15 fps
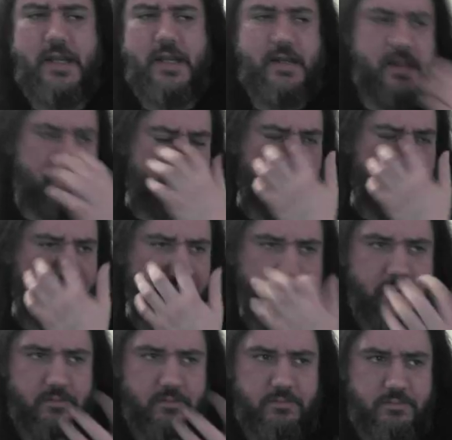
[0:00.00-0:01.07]
technique, so if
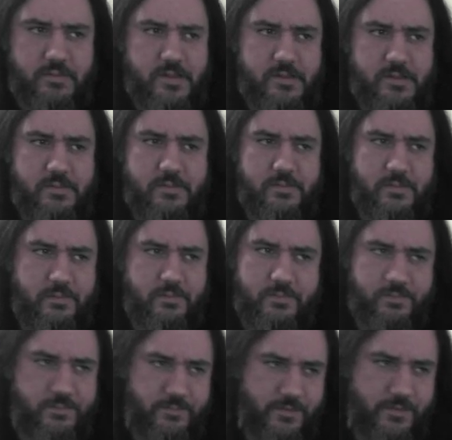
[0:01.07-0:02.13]
you've
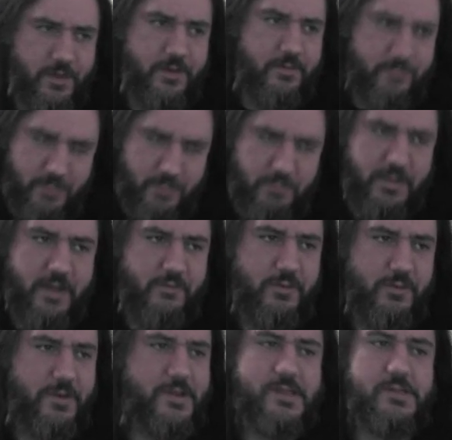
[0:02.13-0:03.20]
already been playing
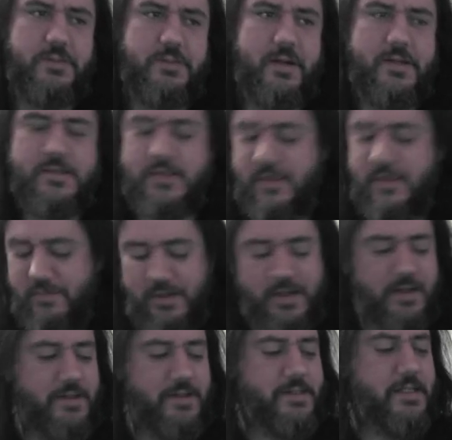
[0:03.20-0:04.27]
for a while, this probably isn't something you
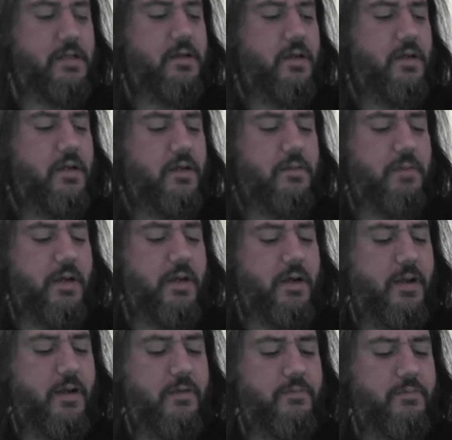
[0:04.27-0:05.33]
need to see.
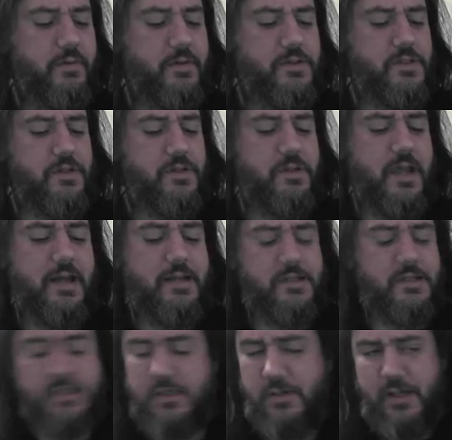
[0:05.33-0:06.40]
But for those of you kind
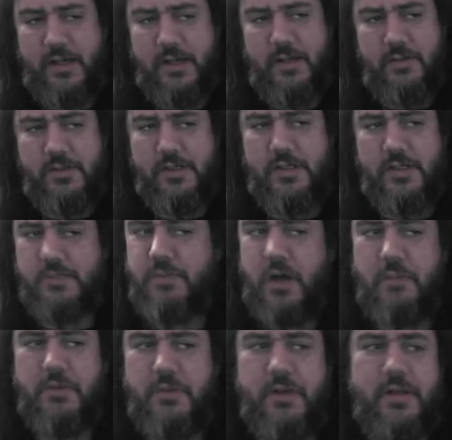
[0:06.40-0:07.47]
of still getting used to just
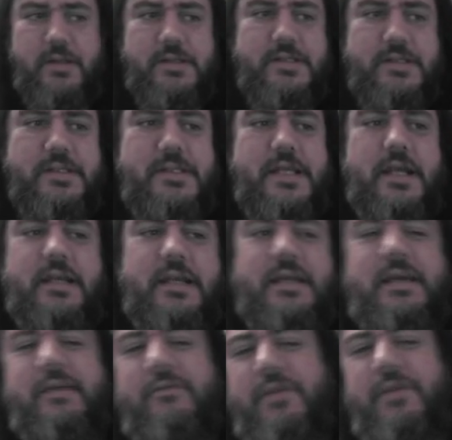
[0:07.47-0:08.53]
palm muting, this is a
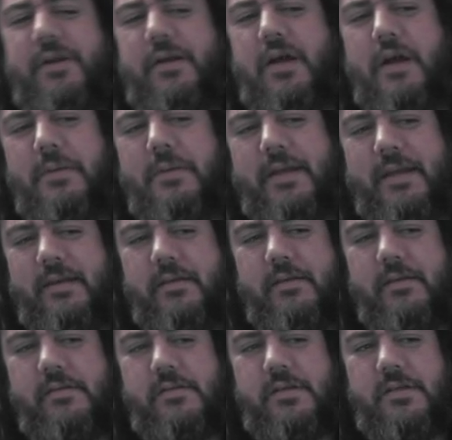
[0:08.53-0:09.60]
technique very common
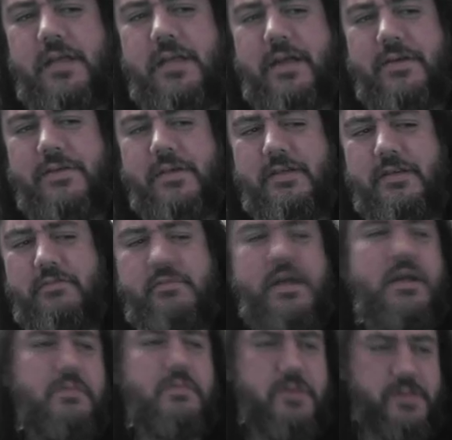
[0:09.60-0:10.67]
in styles of
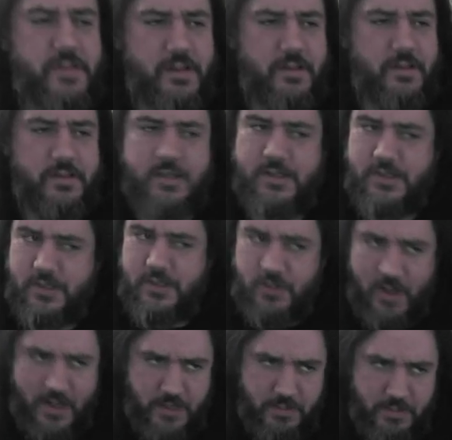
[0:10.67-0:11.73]
metal music, such as
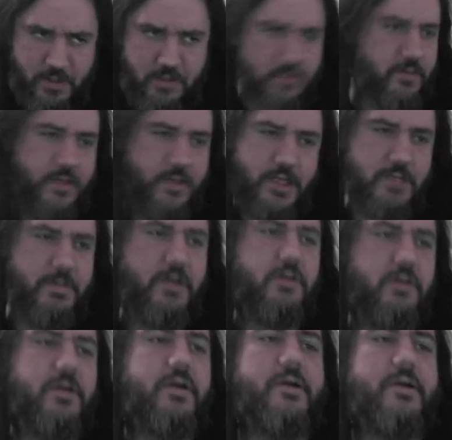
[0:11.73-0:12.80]
thrash metal or death metal. You'll